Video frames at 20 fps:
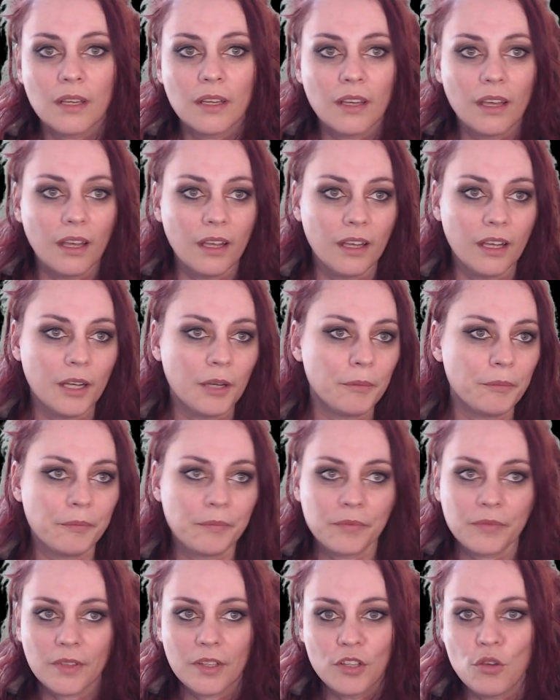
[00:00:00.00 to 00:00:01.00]
Um,
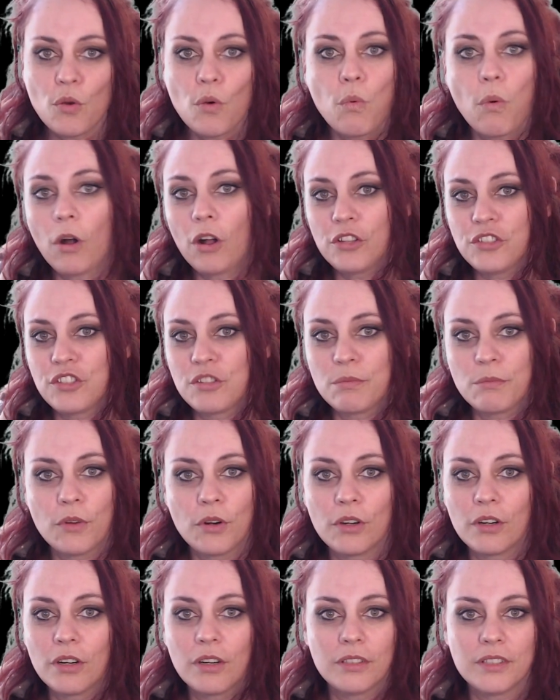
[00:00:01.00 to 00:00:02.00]
you want
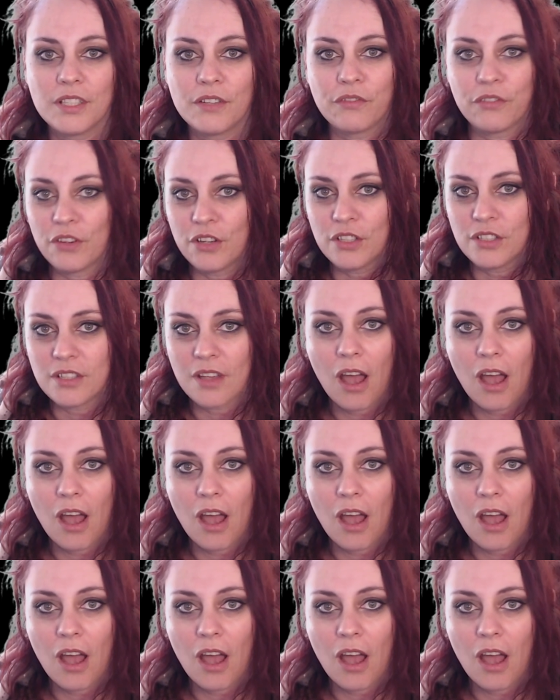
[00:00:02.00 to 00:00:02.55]
more different